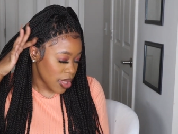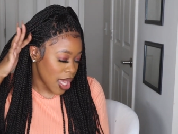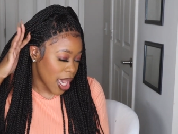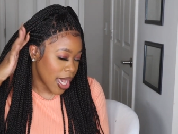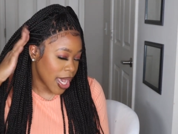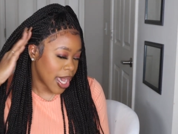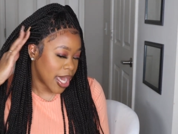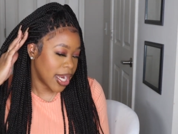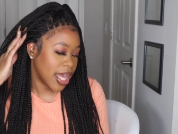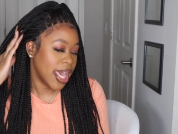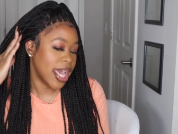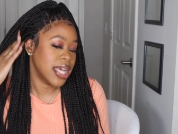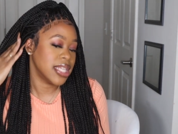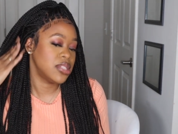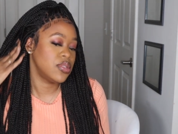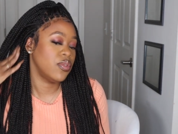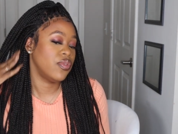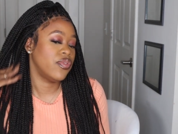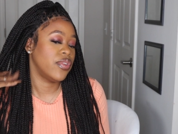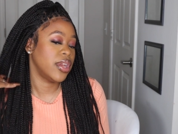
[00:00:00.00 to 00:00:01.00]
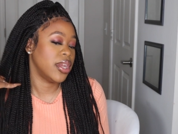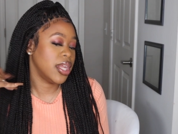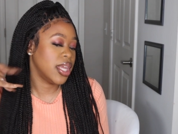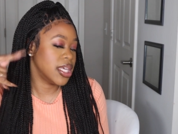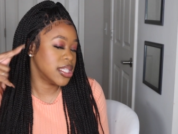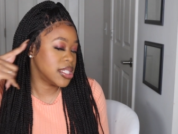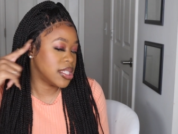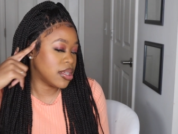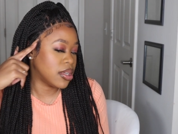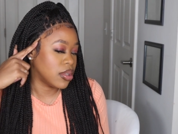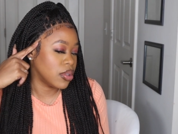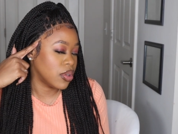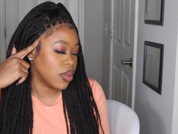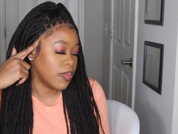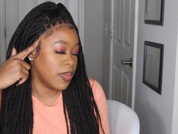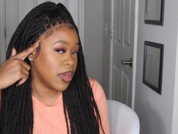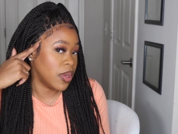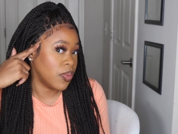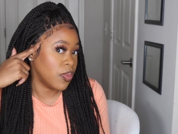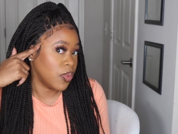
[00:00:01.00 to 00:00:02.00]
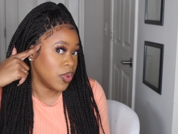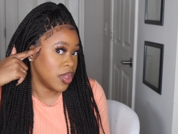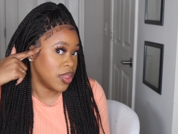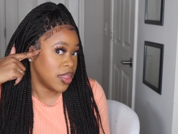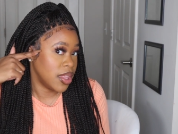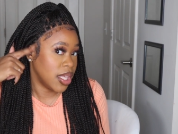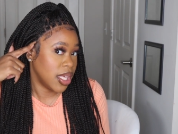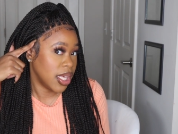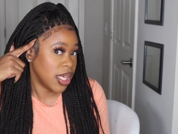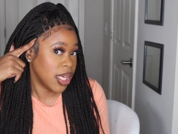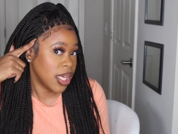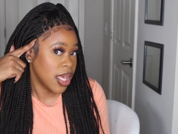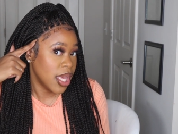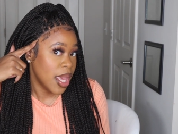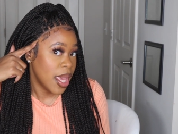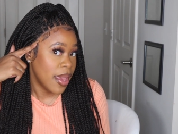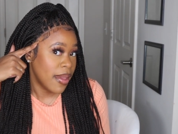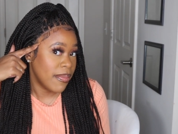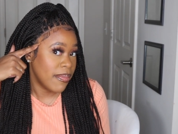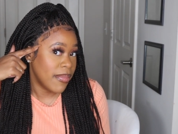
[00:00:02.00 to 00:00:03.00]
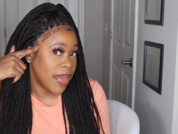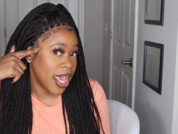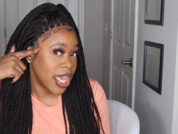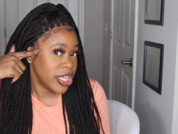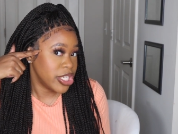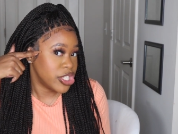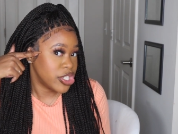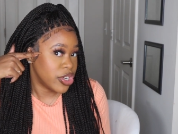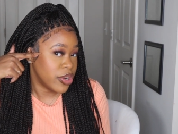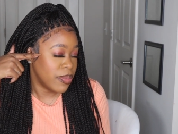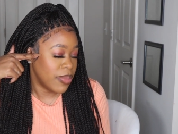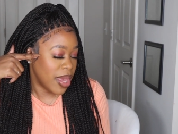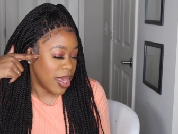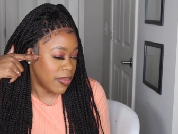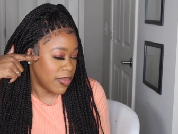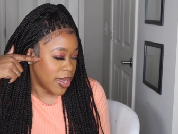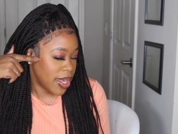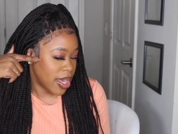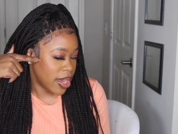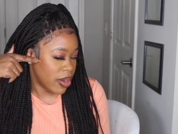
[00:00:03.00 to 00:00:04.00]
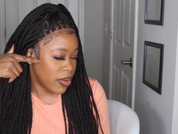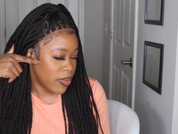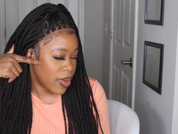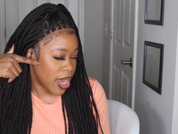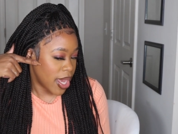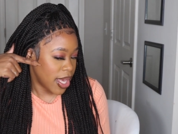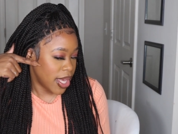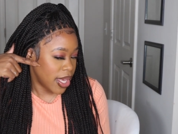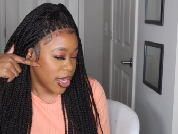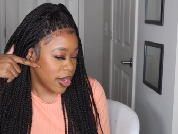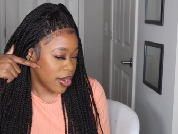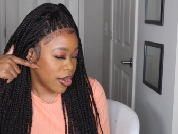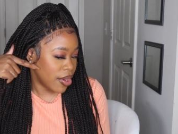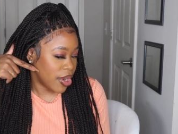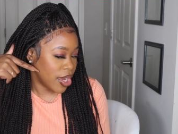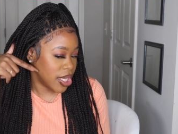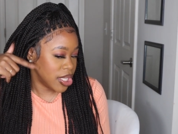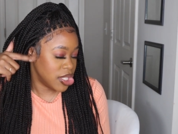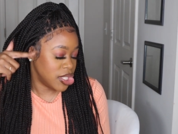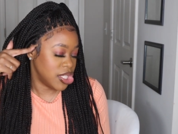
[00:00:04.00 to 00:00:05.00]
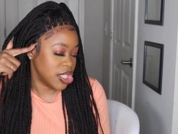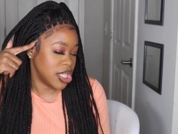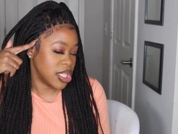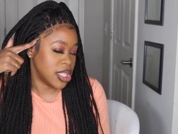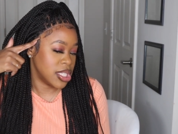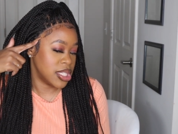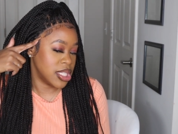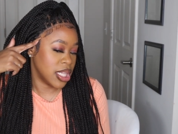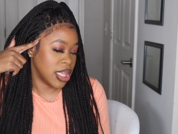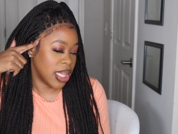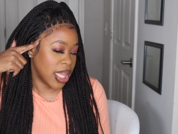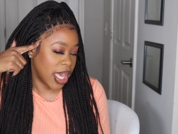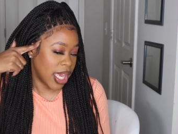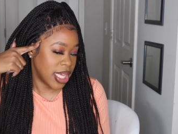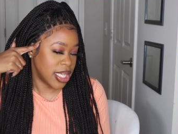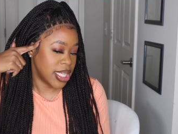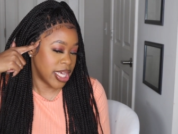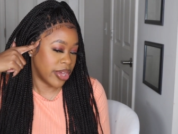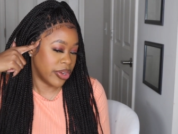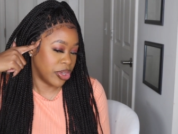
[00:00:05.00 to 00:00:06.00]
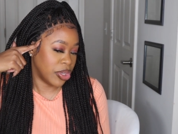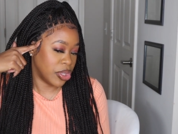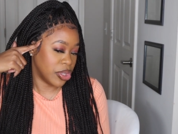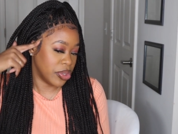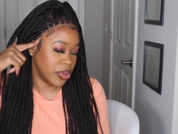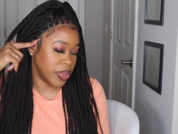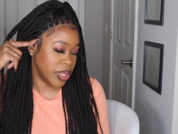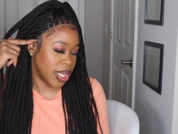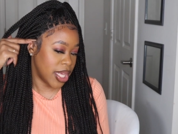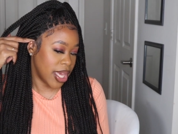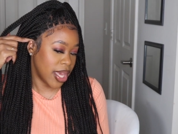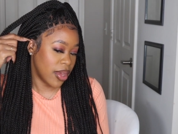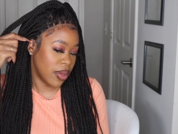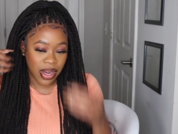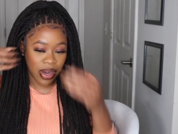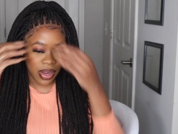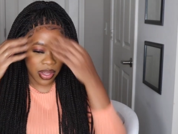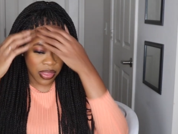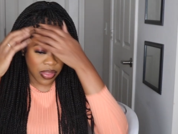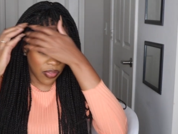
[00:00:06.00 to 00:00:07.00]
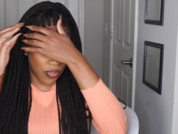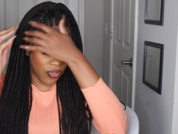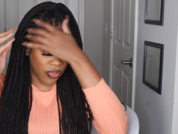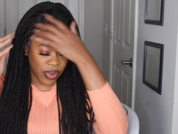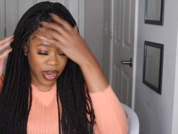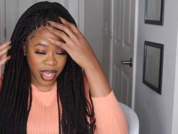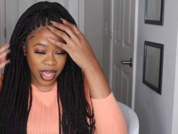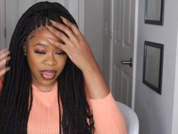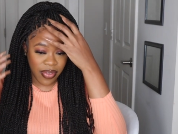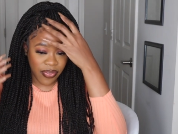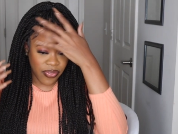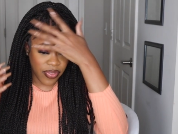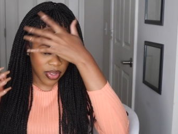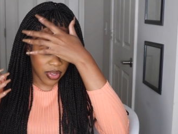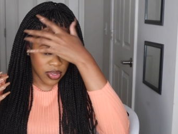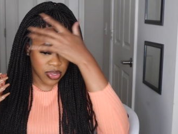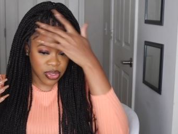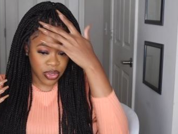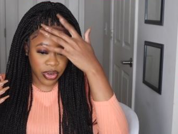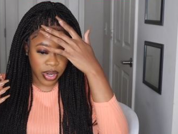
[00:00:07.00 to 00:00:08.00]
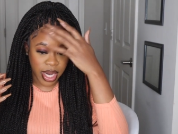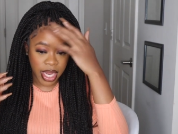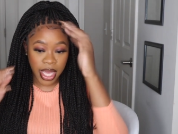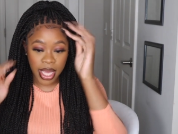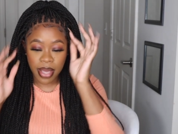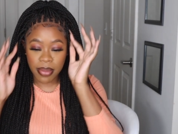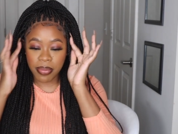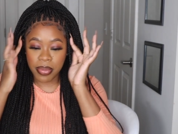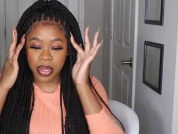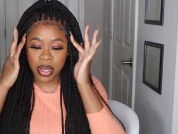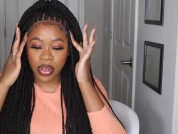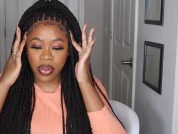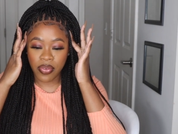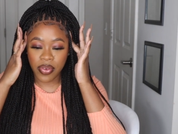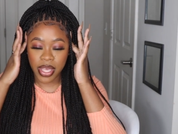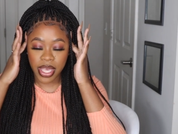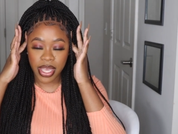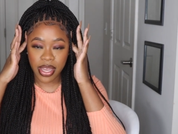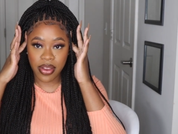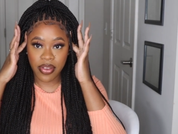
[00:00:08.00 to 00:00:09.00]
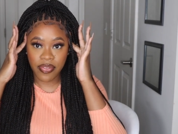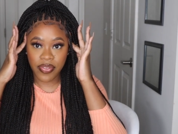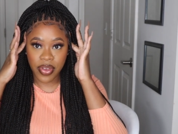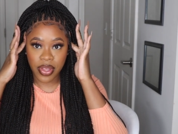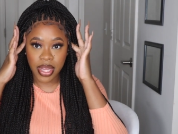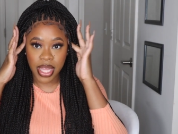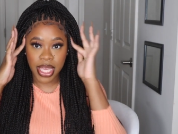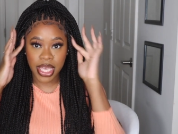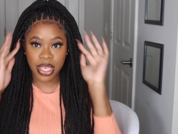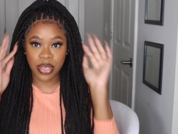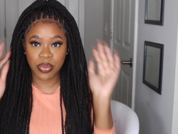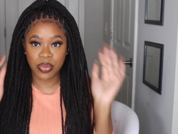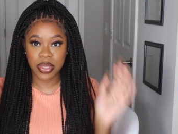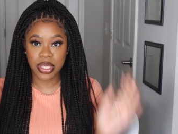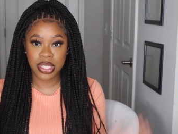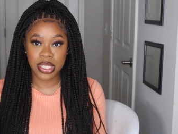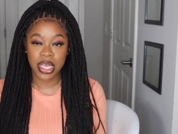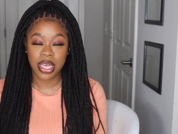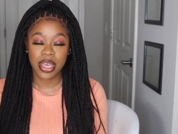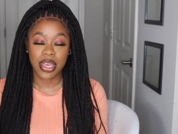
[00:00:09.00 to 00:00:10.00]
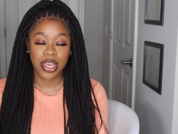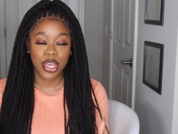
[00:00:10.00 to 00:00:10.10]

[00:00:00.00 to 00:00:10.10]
I kind of had to finesse it a little bit with the major baby hair right here and just lay it down and glue it down. Here in the front it feels great, but over here it felt like it was